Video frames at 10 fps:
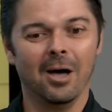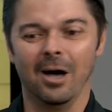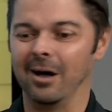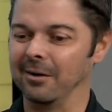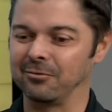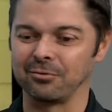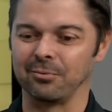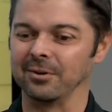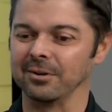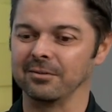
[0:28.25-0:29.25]
Uh, just
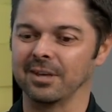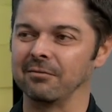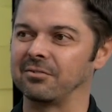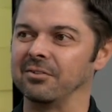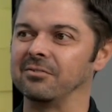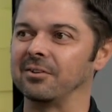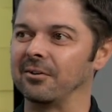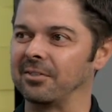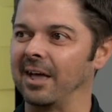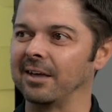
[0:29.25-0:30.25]
want to give a sincere
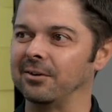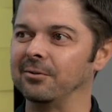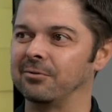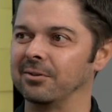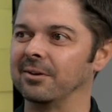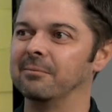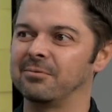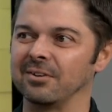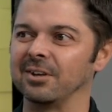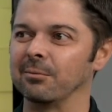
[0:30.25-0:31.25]
thank you to the
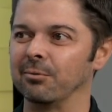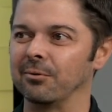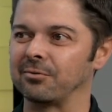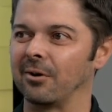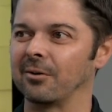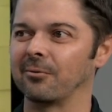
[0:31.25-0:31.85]
city of Broussard,